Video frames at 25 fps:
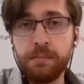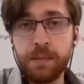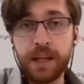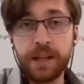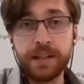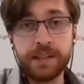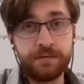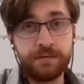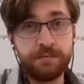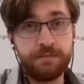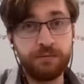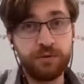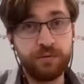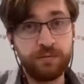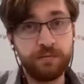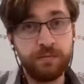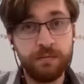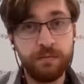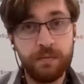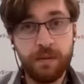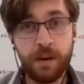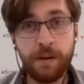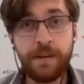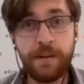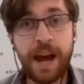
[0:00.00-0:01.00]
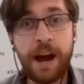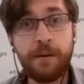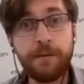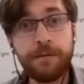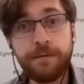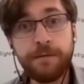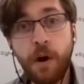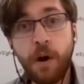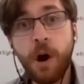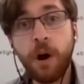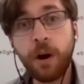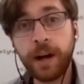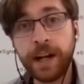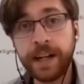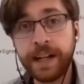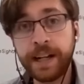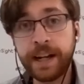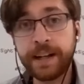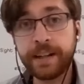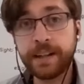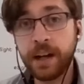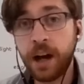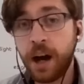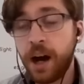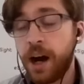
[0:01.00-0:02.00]
because of how far it
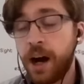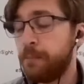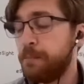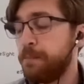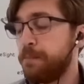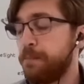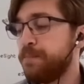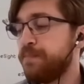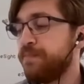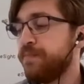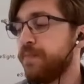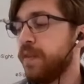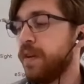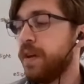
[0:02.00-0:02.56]
had come.